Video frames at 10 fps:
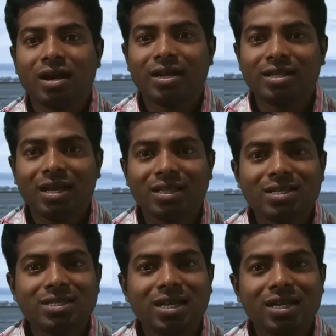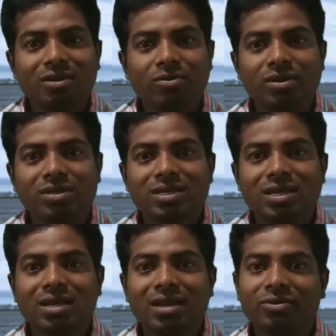And the other side we
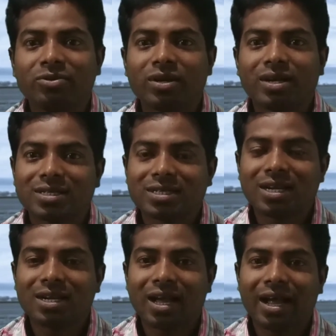see education